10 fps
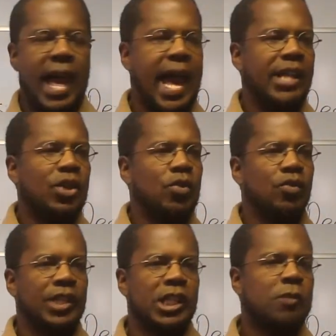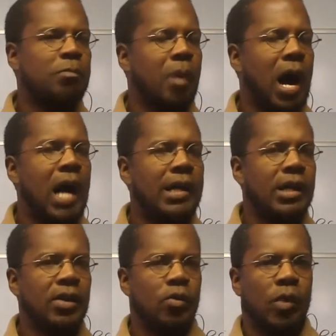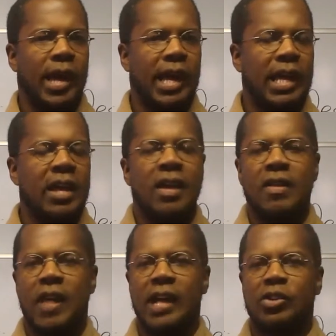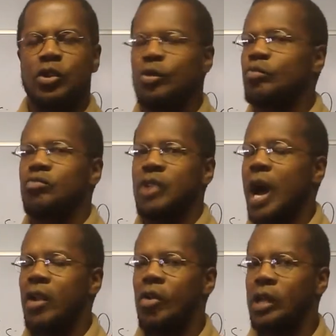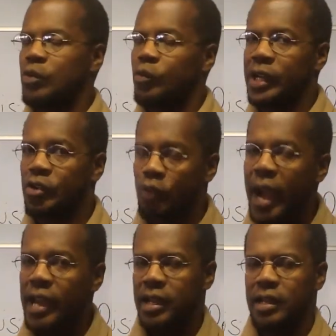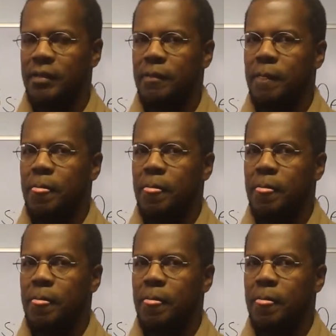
and you responded in a way that you not only regretted it,